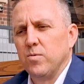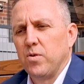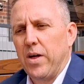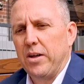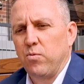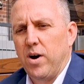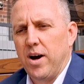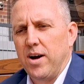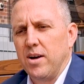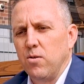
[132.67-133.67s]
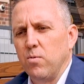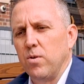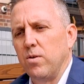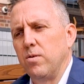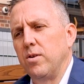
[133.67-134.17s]
So that's why
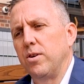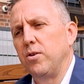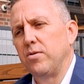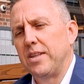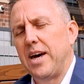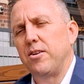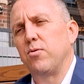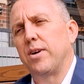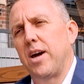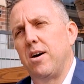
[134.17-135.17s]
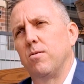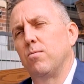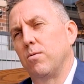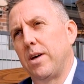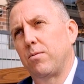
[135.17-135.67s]
we're using that to
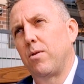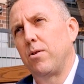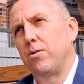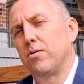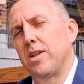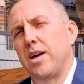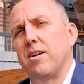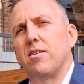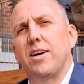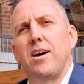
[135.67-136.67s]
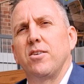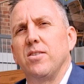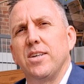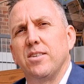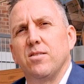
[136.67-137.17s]
account, or that's why we're using that in our
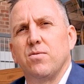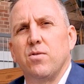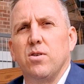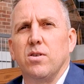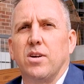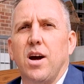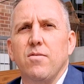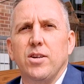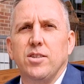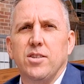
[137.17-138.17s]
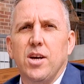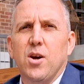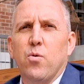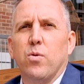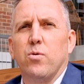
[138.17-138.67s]
calculations for coverage
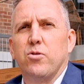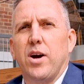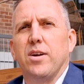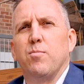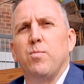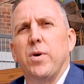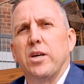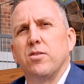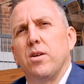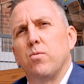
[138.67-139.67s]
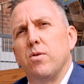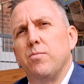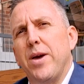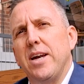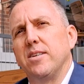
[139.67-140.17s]
when we're trying to make sure that we're
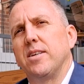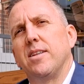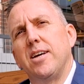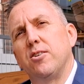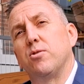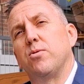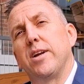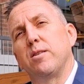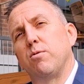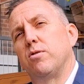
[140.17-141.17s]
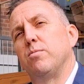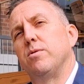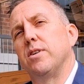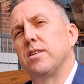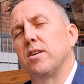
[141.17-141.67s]
managing the interest rate exposure
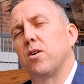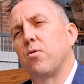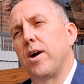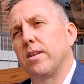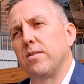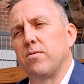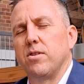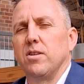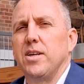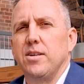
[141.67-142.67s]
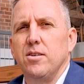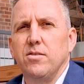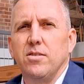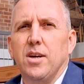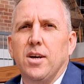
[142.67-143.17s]
position correctly for the
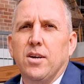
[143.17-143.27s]
lenders.